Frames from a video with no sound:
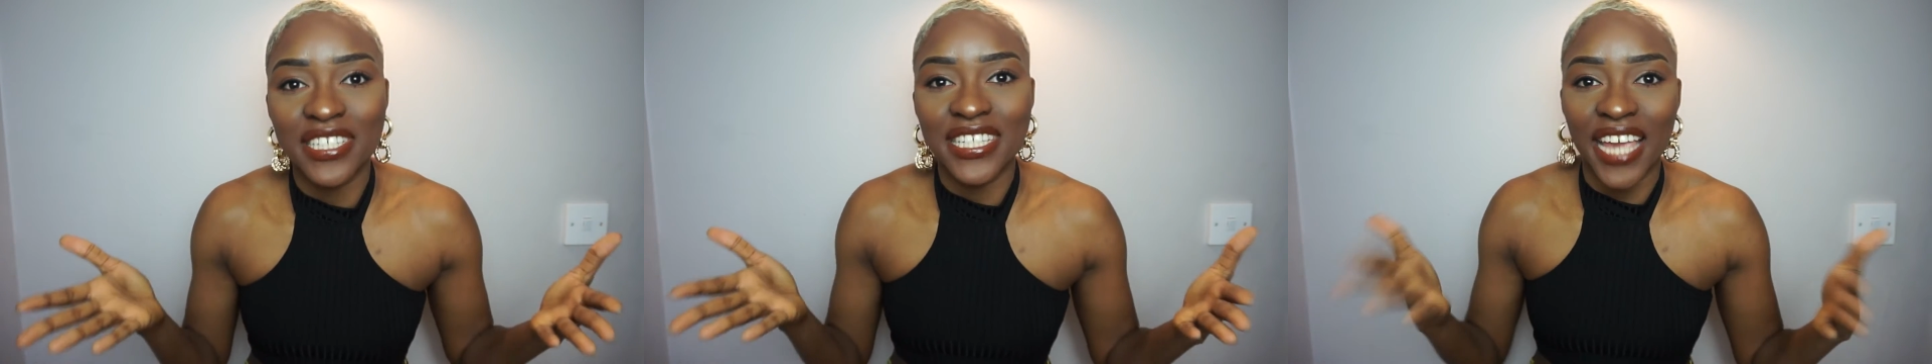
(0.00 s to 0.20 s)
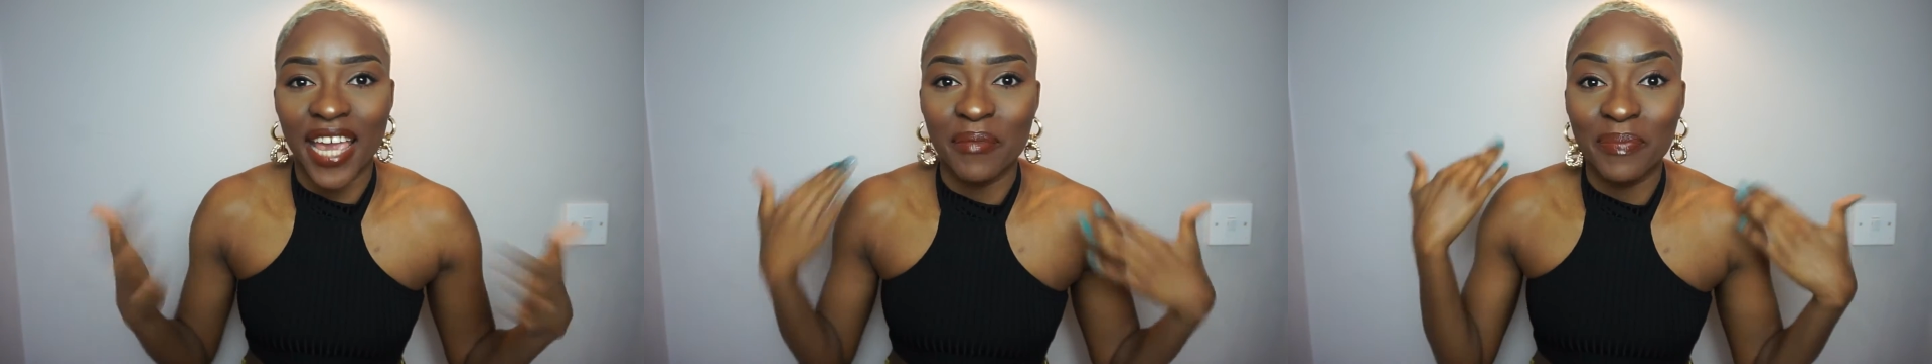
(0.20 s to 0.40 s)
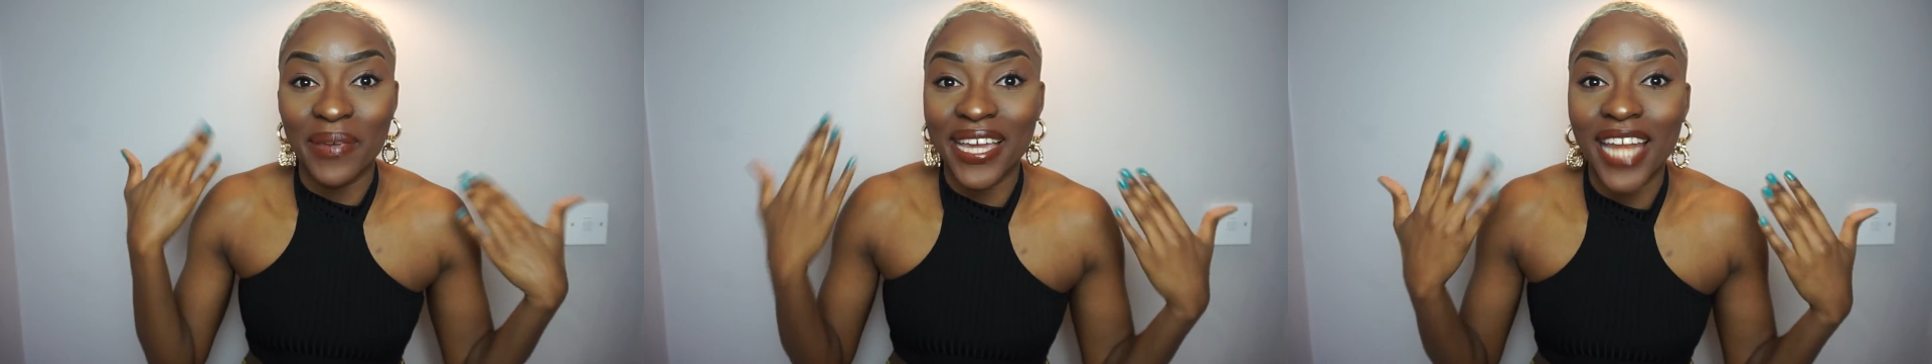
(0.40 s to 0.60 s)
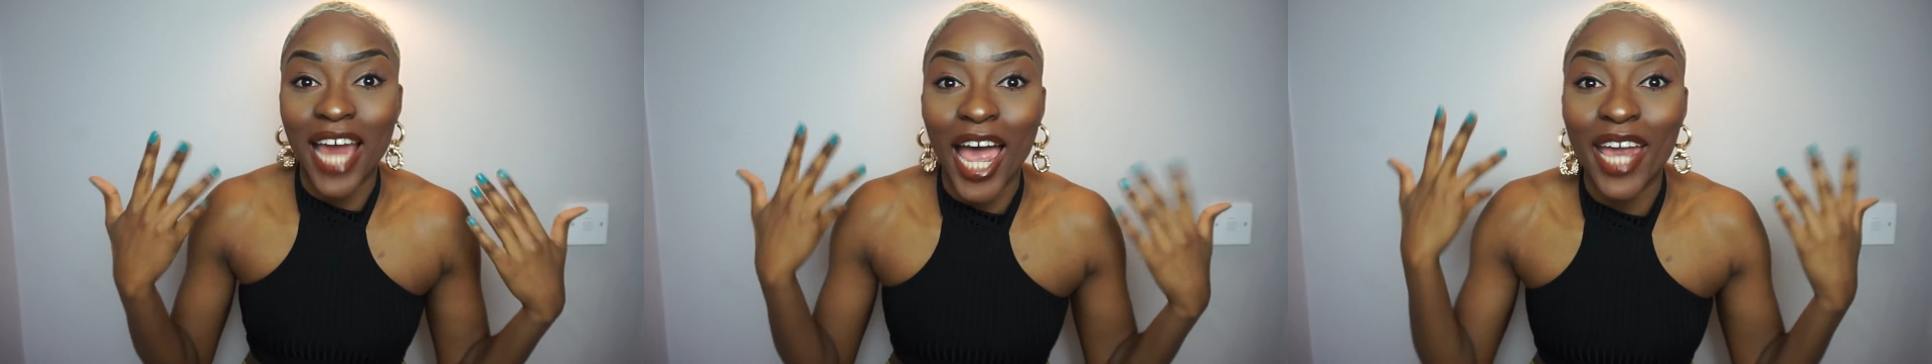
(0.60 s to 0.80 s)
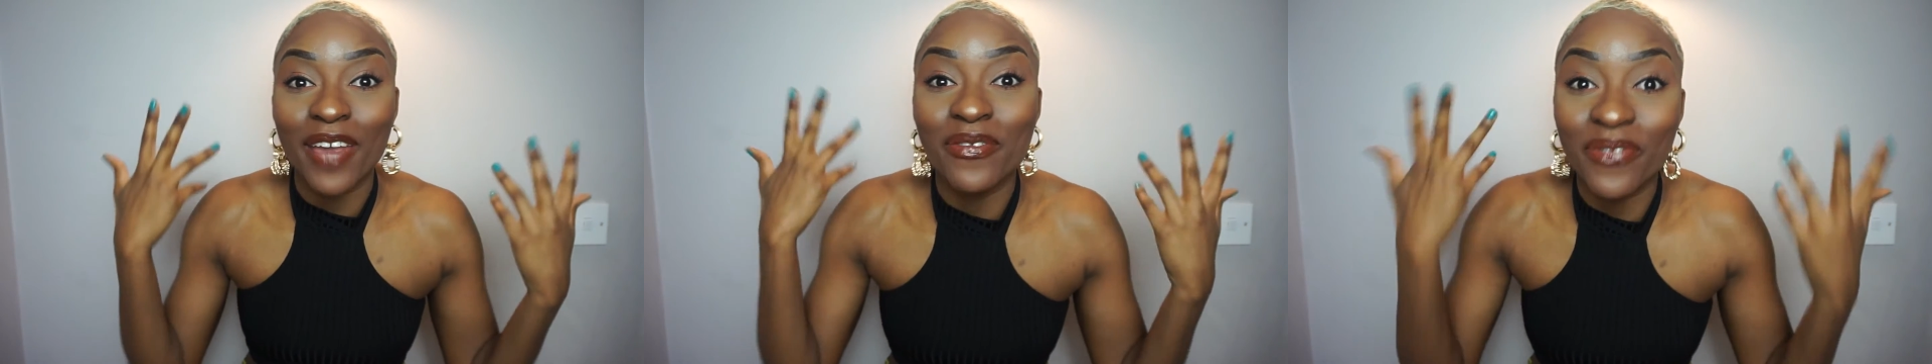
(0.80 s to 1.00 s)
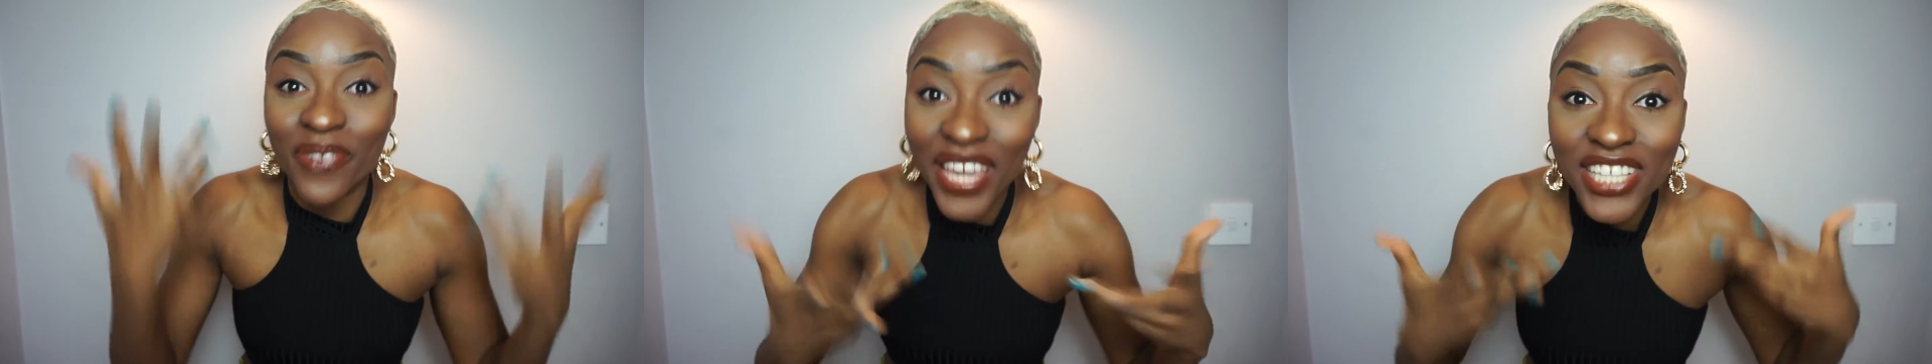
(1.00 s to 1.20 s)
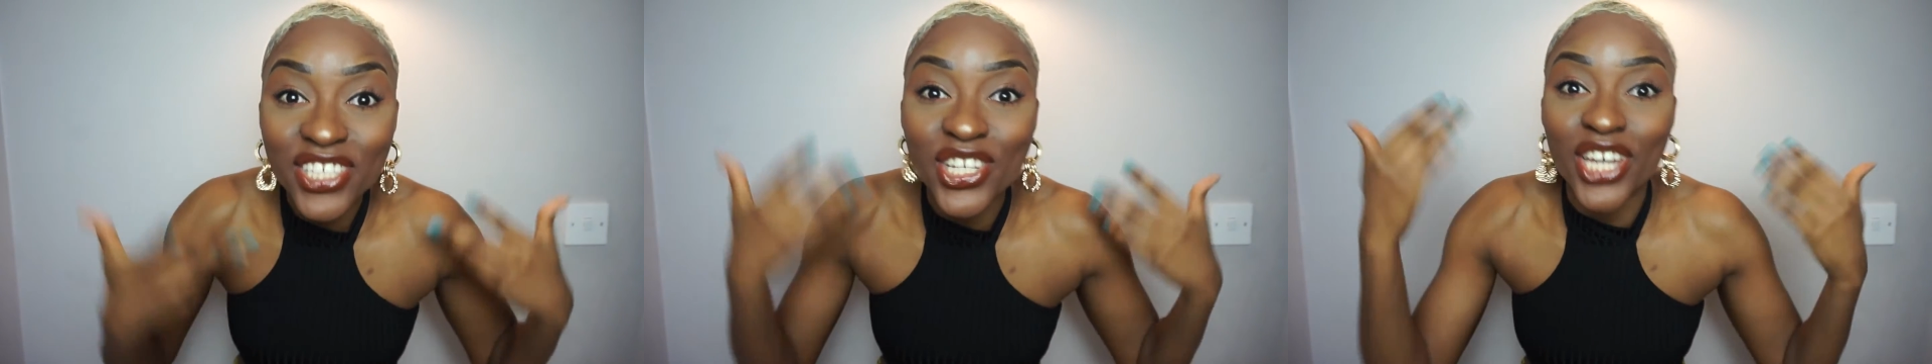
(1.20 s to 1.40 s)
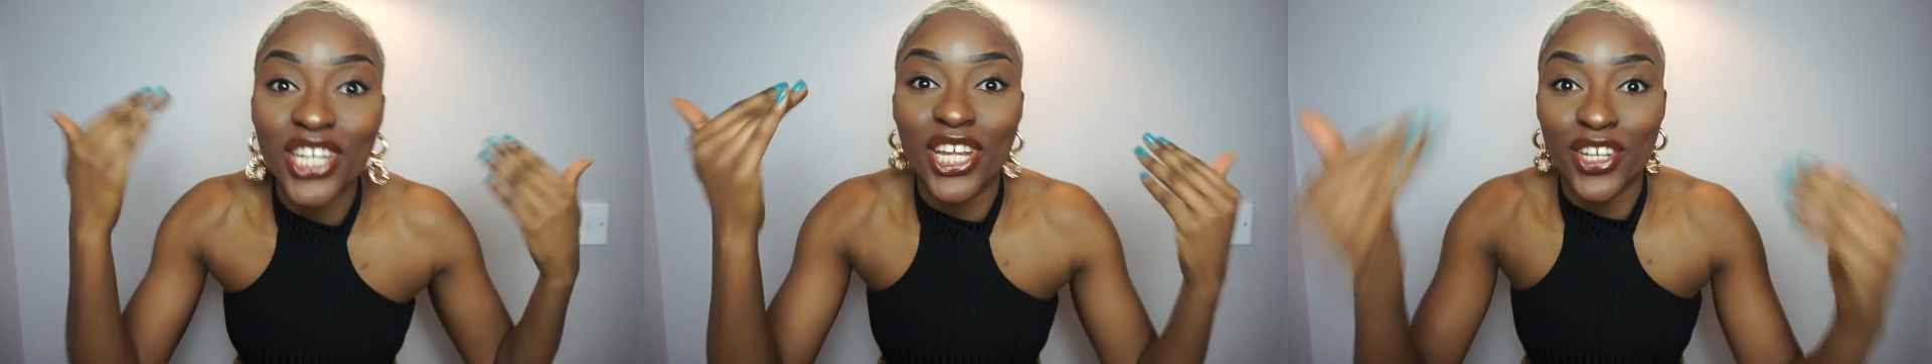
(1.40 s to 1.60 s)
in being a featured